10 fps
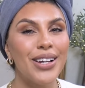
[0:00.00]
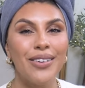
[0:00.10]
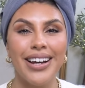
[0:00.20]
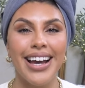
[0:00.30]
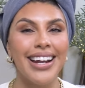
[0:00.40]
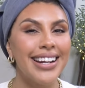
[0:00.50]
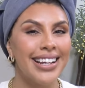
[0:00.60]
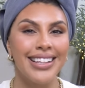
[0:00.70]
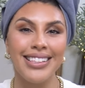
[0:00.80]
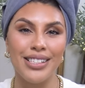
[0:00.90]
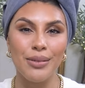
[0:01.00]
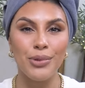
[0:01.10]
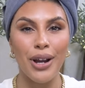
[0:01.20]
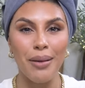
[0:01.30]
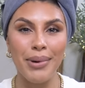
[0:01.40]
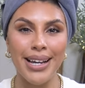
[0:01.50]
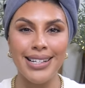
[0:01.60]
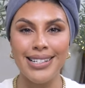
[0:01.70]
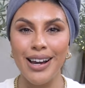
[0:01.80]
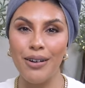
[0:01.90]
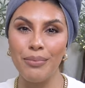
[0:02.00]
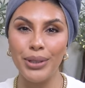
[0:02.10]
go ahead and hit the subscribe button down